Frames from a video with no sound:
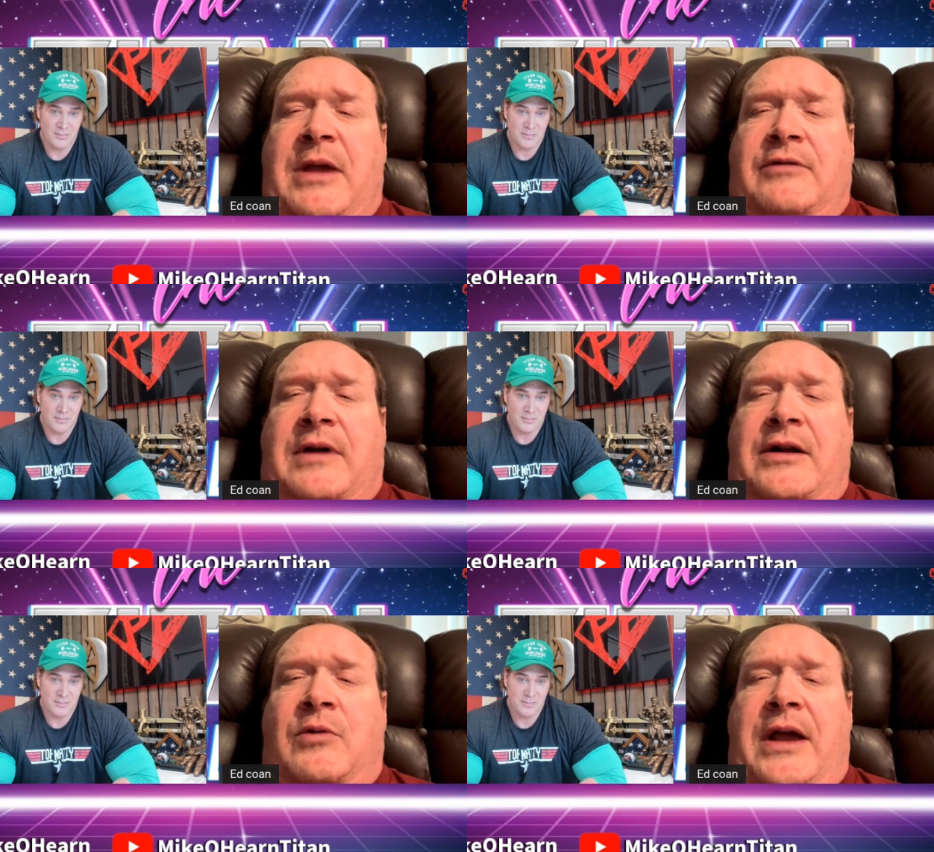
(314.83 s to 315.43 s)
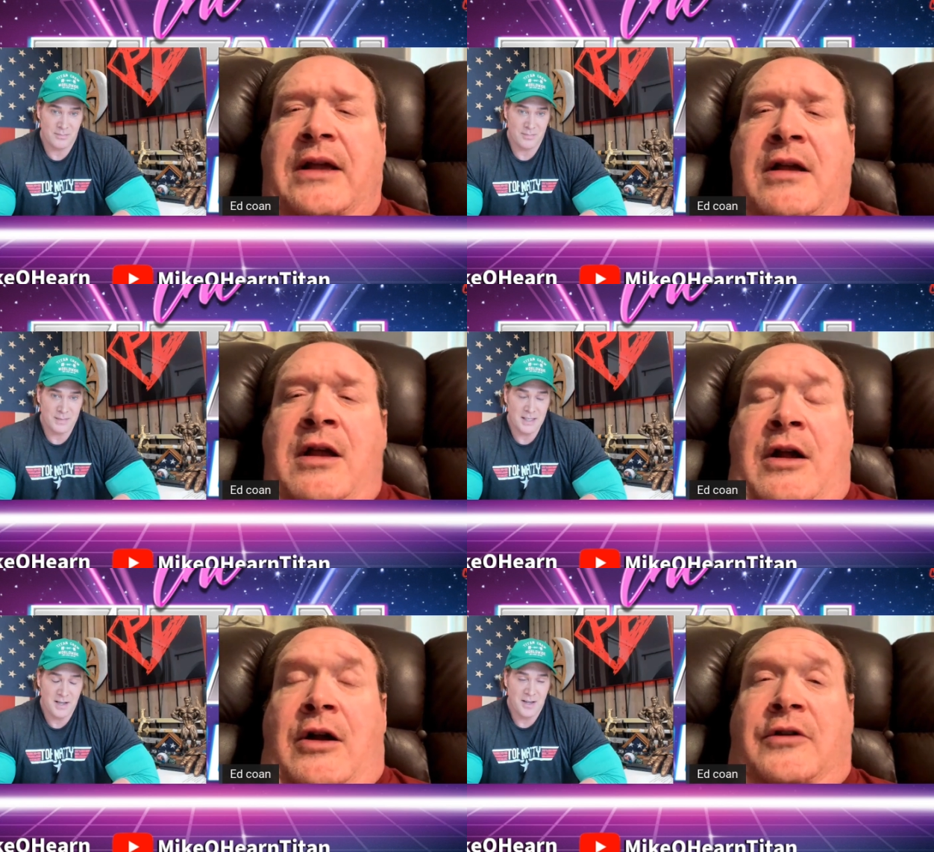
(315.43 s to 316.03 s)
Speaker 1: make right away,
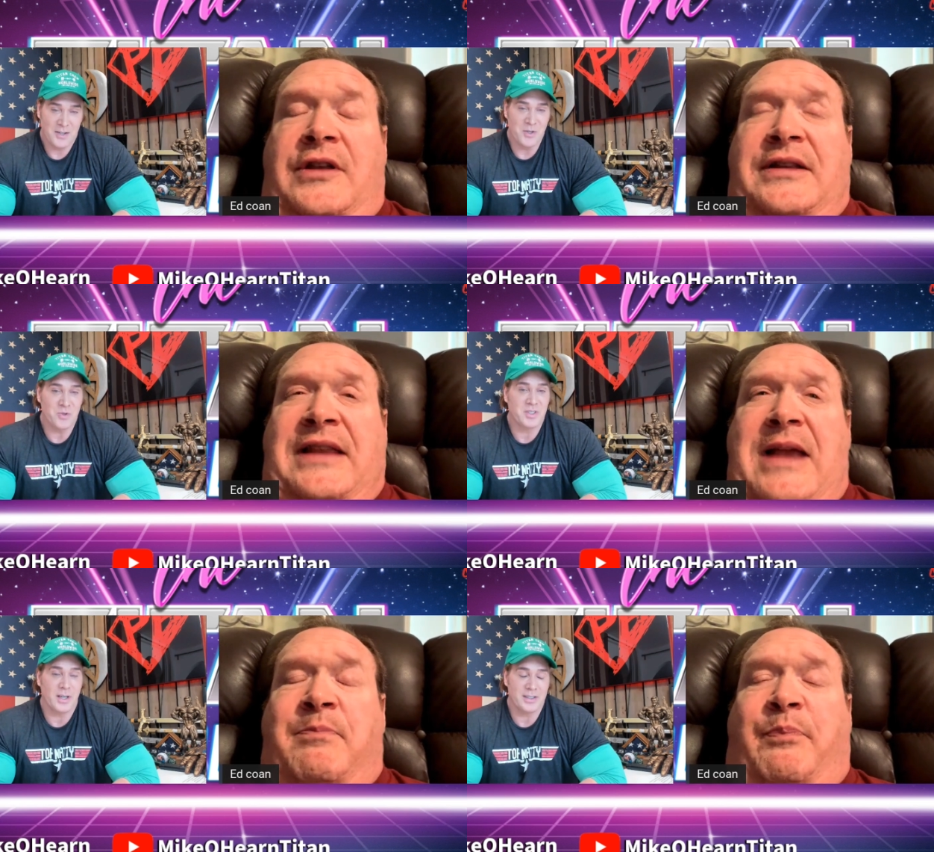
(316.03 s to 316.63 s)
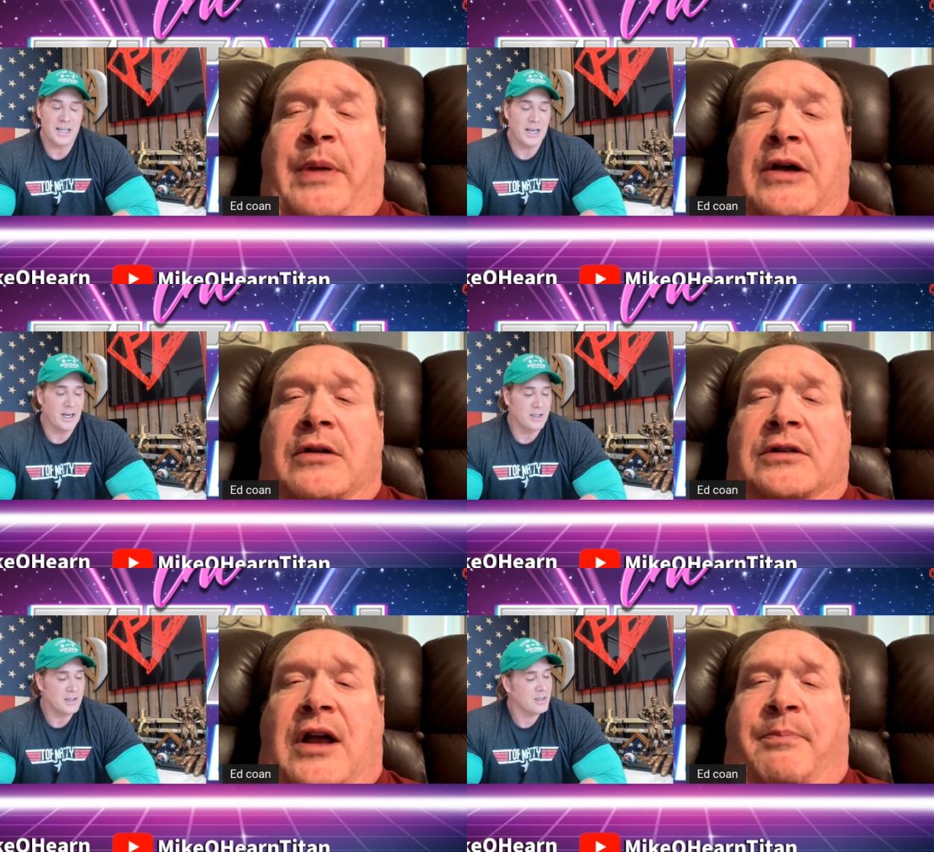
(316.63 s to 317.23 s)
or that they
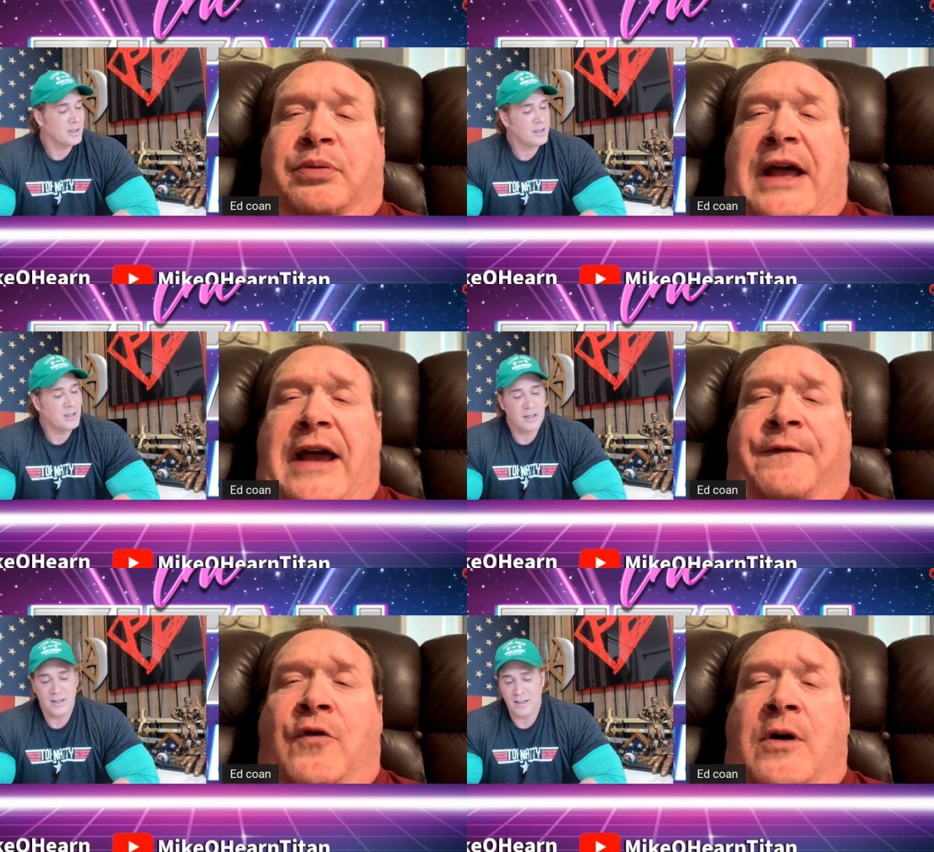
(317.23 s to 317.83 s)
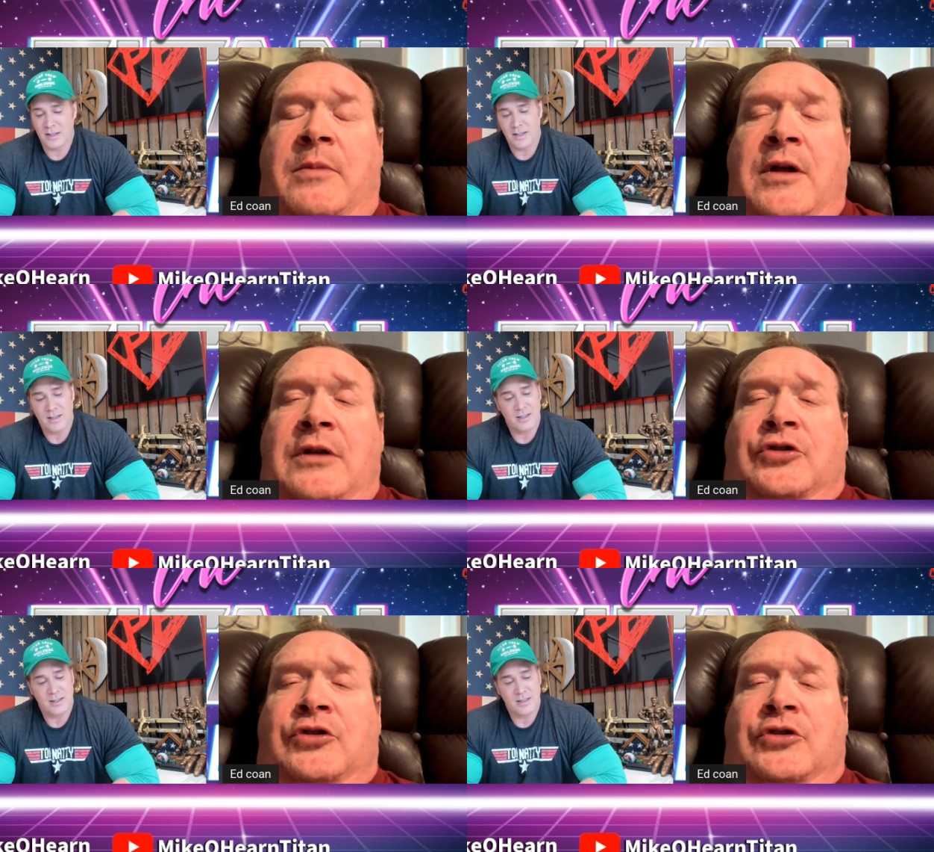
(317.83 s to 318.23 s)
build a platform